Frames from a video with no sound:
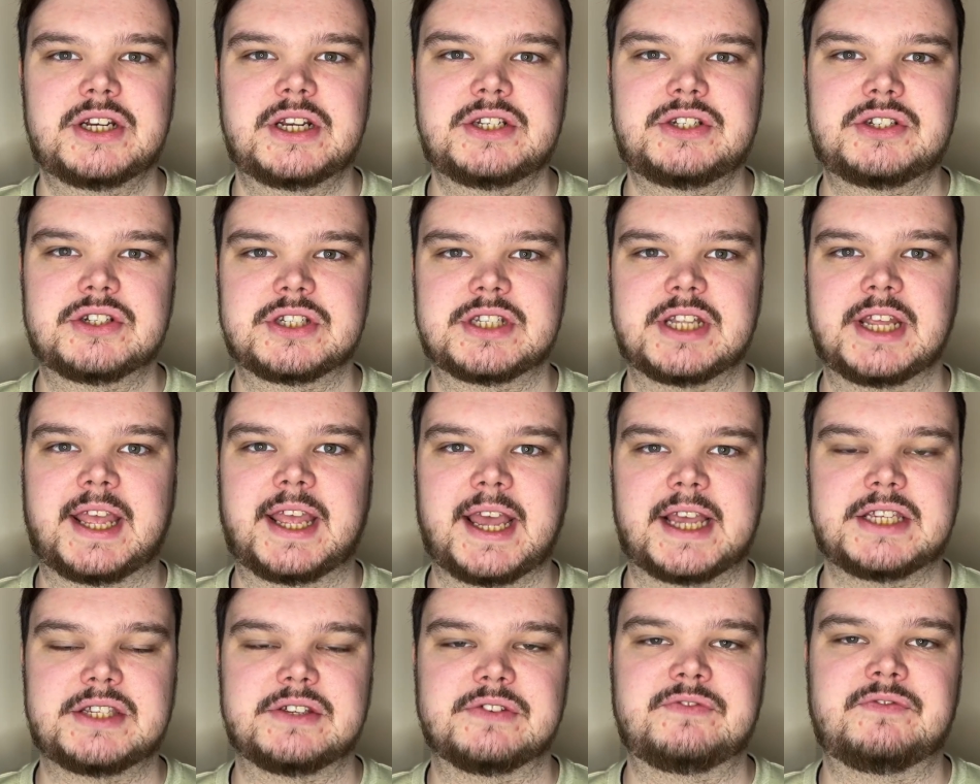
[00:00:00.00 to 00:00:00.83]
is just a
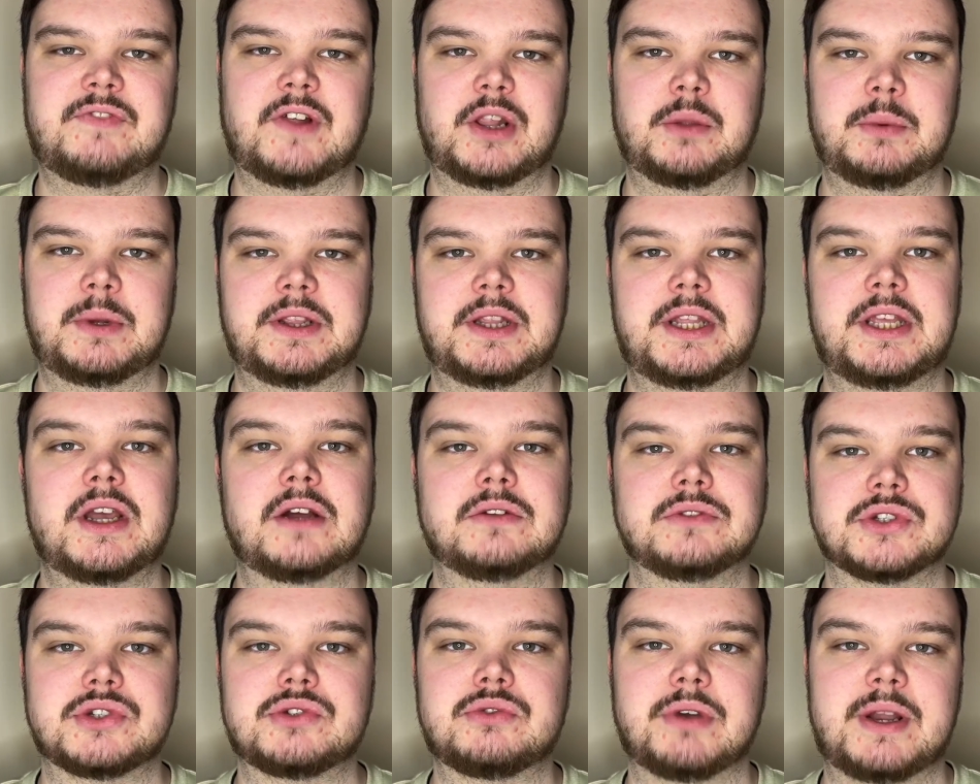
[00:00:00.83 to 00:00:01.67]
case of following the
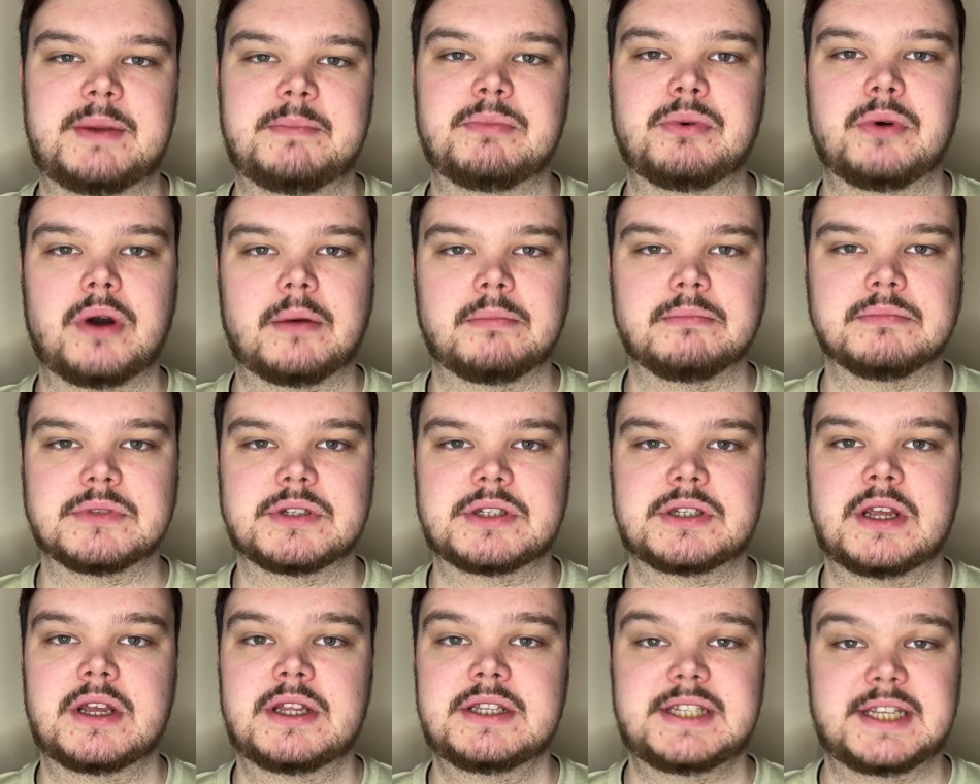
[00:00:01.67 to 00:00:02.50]
on-screen
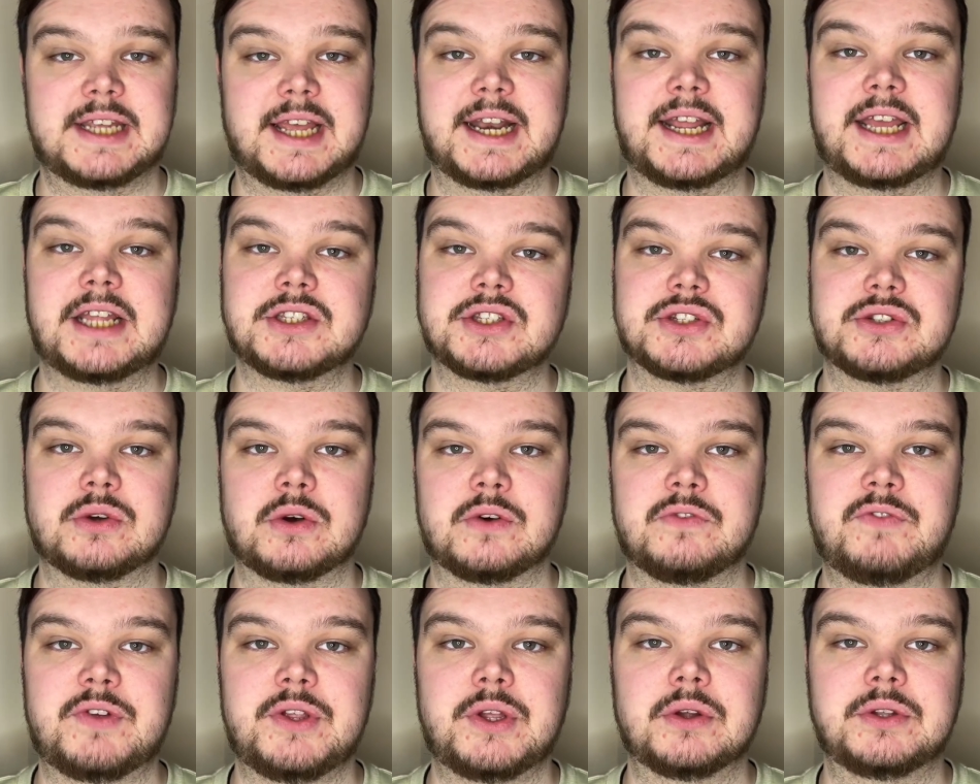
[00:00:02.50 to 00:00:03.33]
prompts to get it
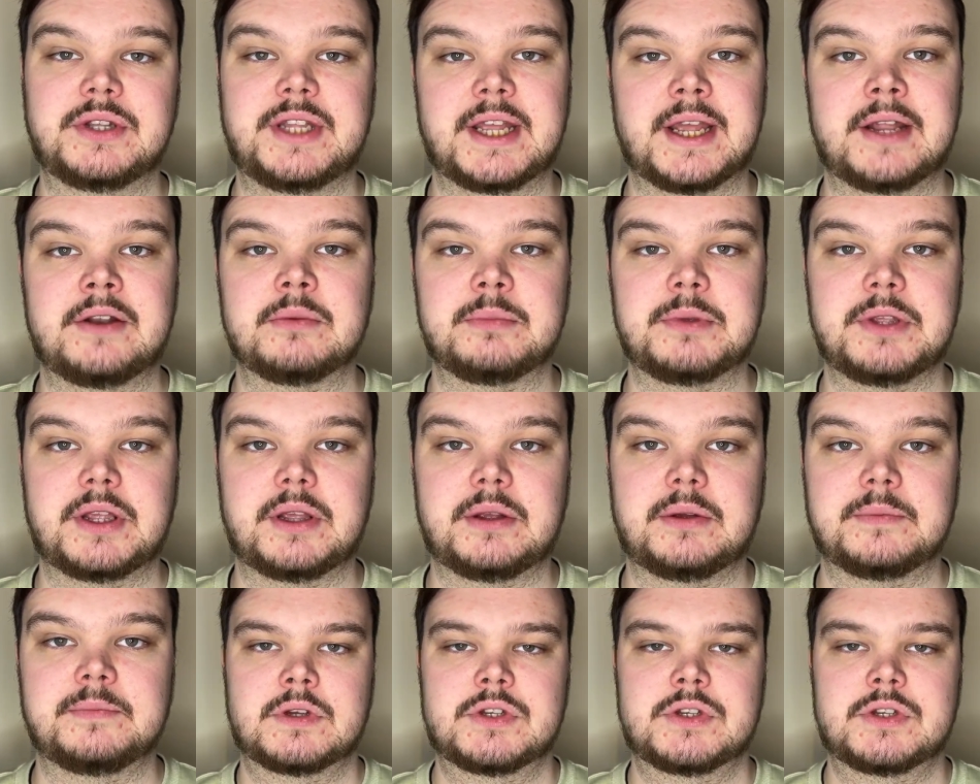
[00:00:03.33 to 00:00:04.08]
installed for your DAW.